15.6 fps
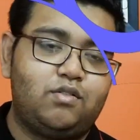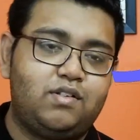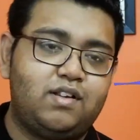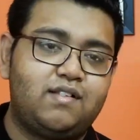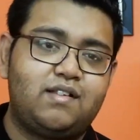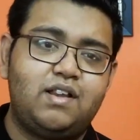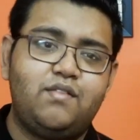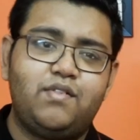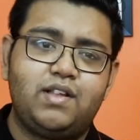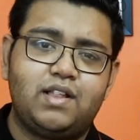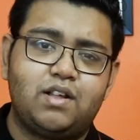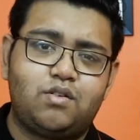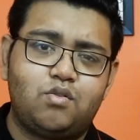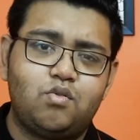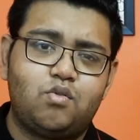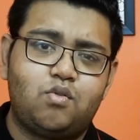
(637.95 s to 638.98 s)
Just leaving
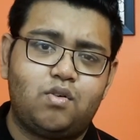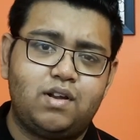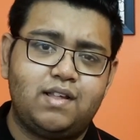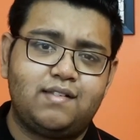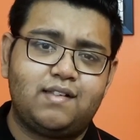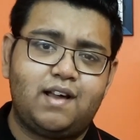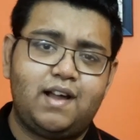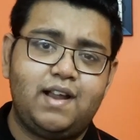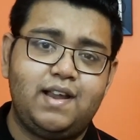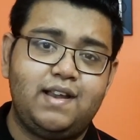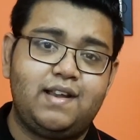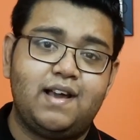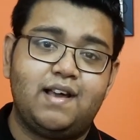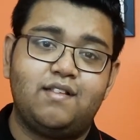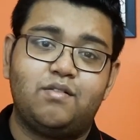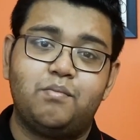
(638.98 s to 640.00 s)
the two cons aside,
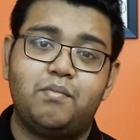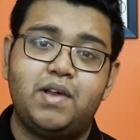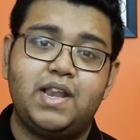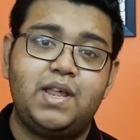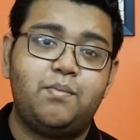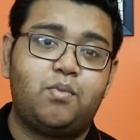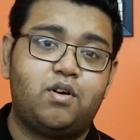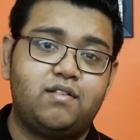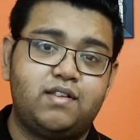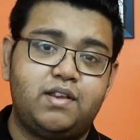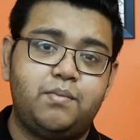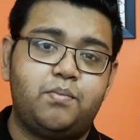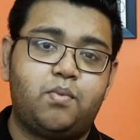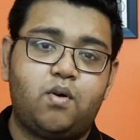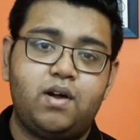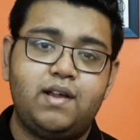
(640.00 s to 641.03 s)
it has many
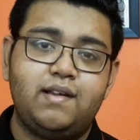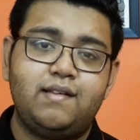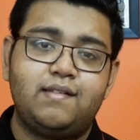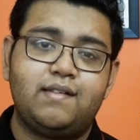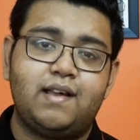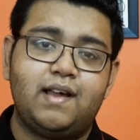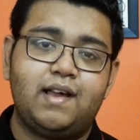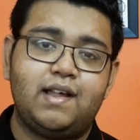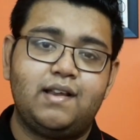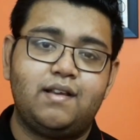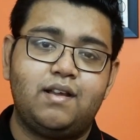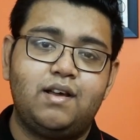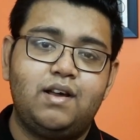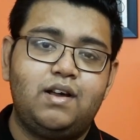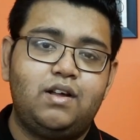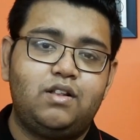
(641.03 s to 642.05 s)
positive points, and